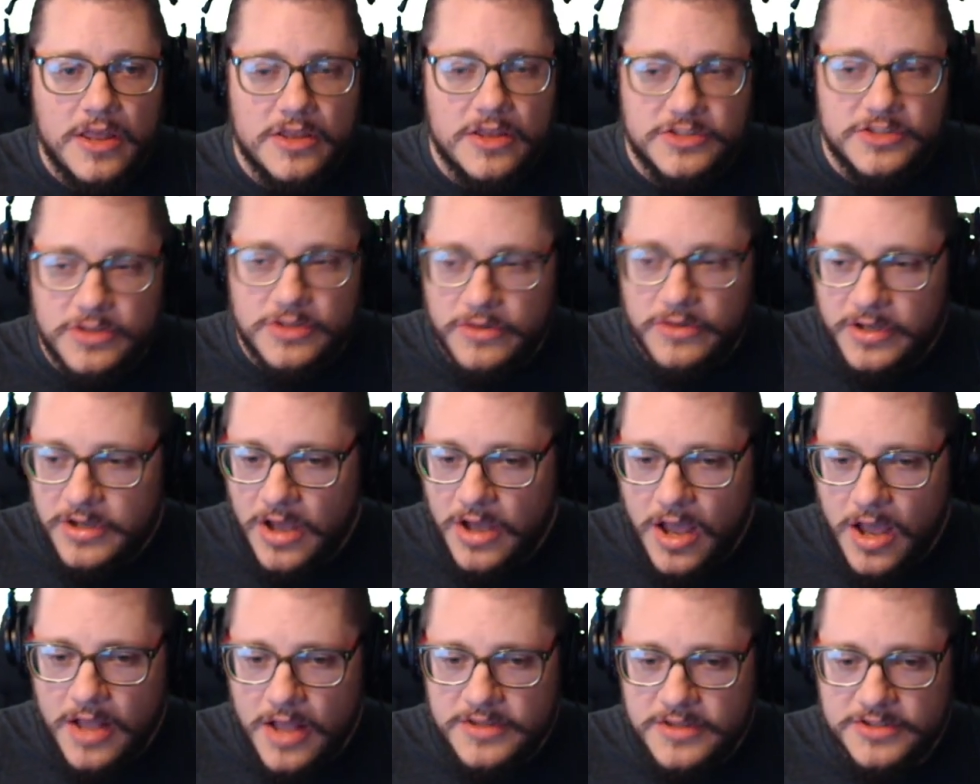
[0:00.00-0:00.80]
So the
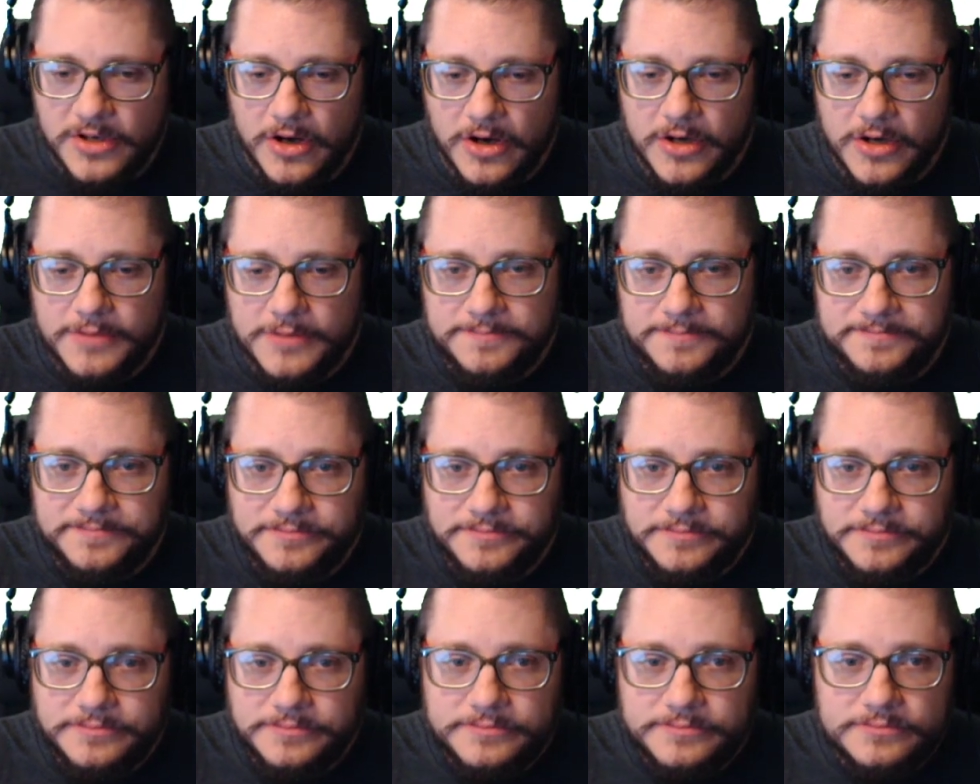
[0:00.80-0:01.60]
cons
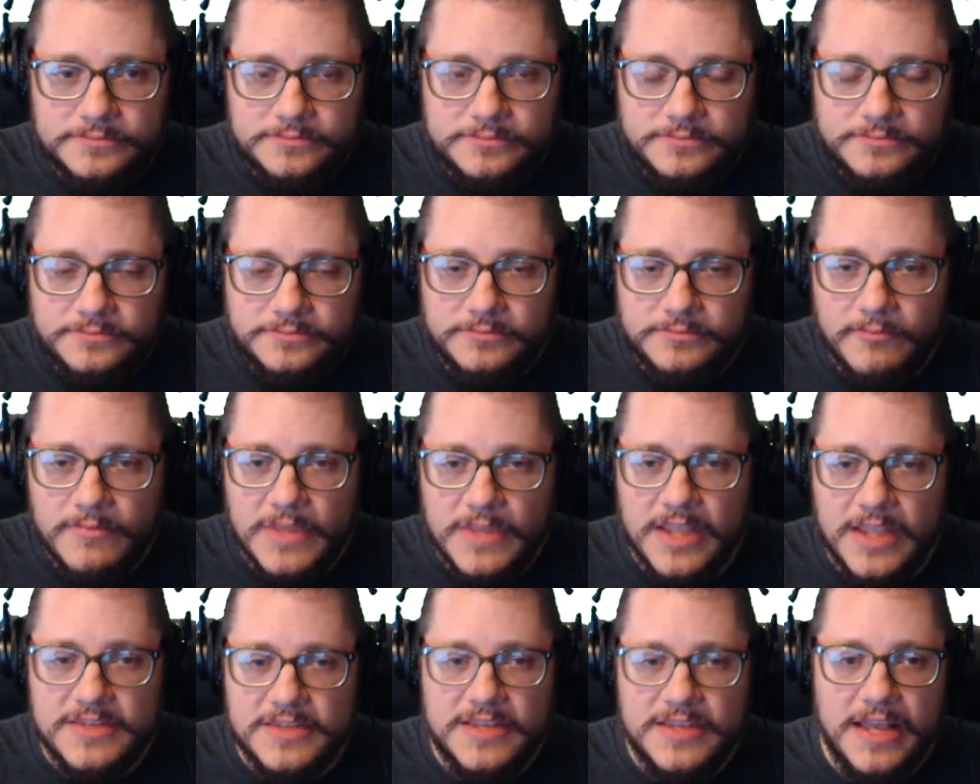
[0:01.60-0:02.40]

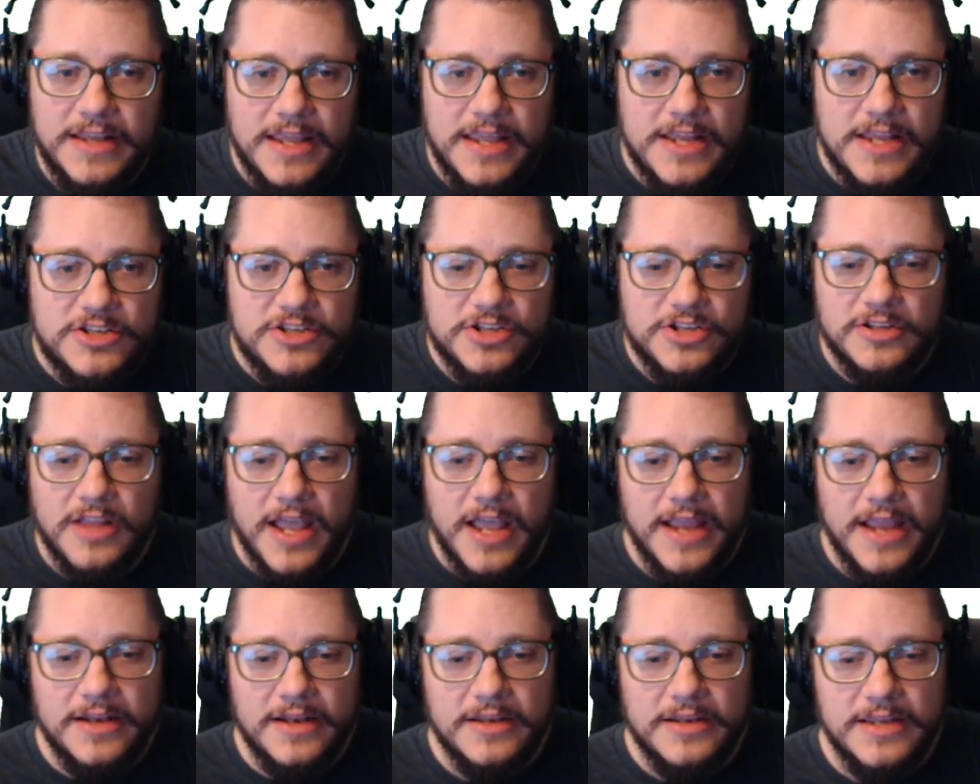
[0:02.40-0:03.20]
is that each
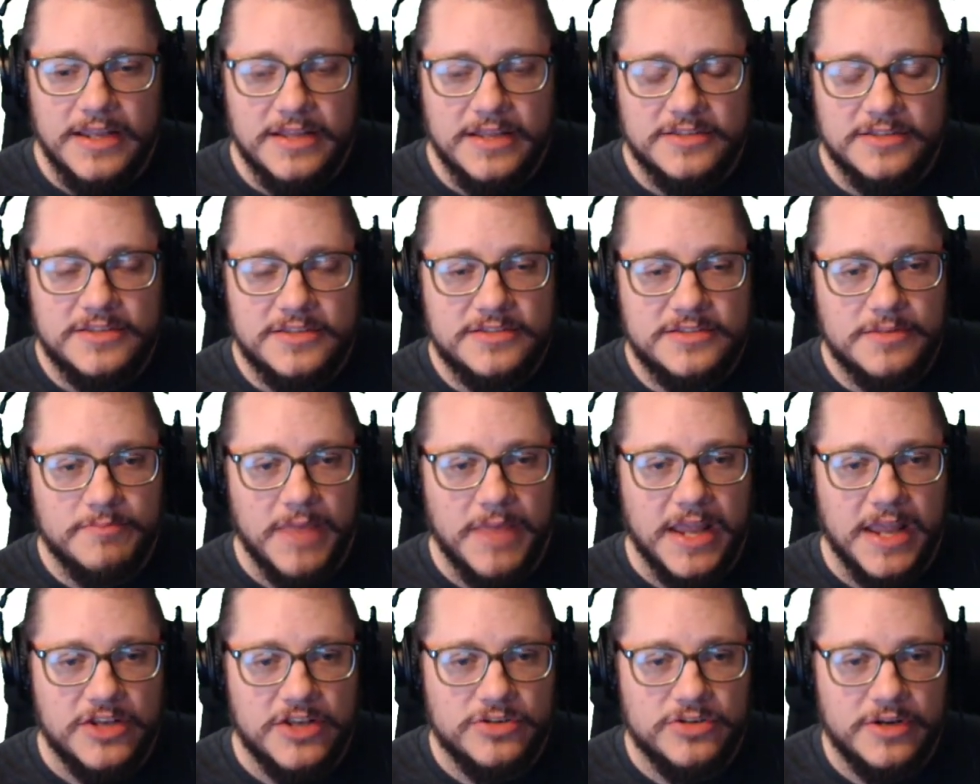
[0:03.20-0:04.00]
client needs some
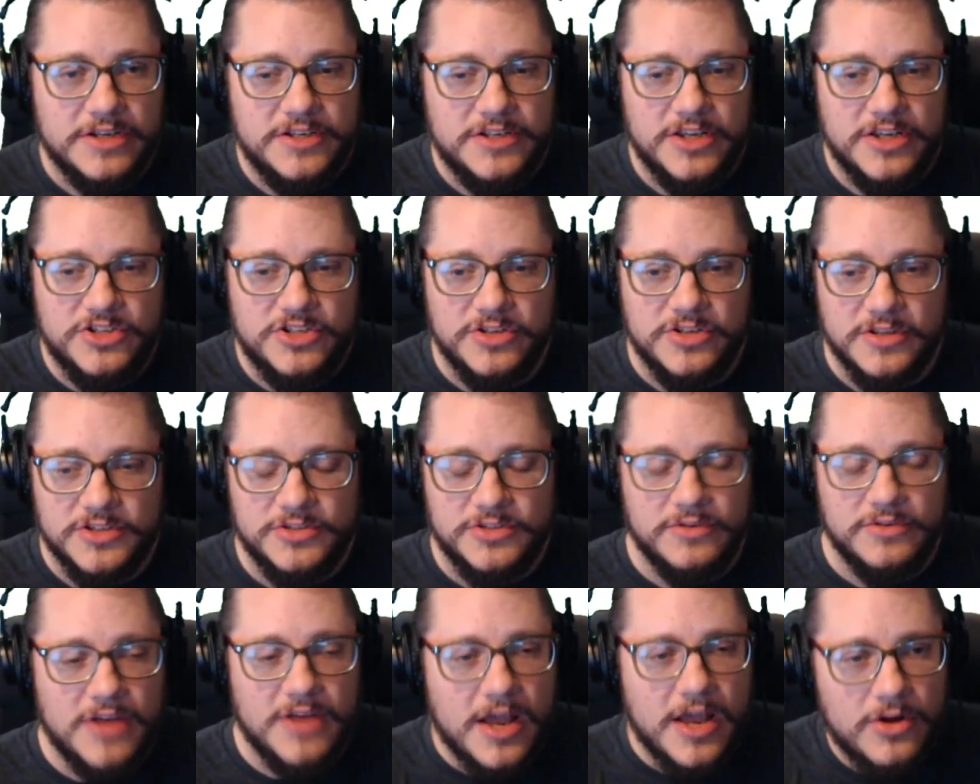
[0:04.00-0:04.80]
major additions.
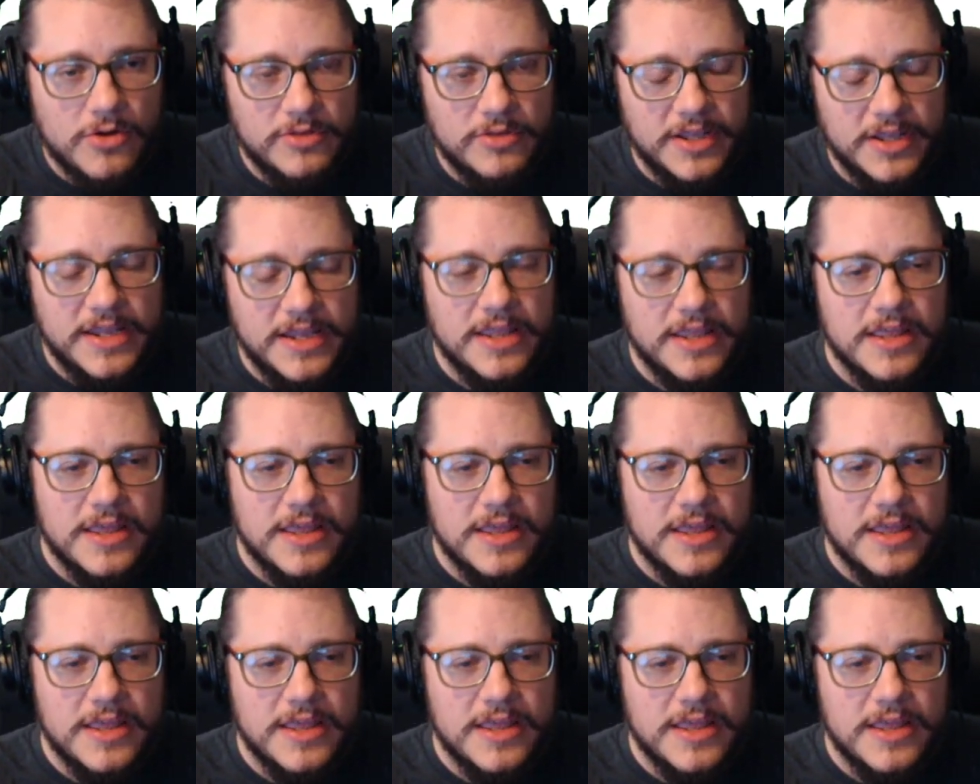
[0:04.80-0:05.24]
So not only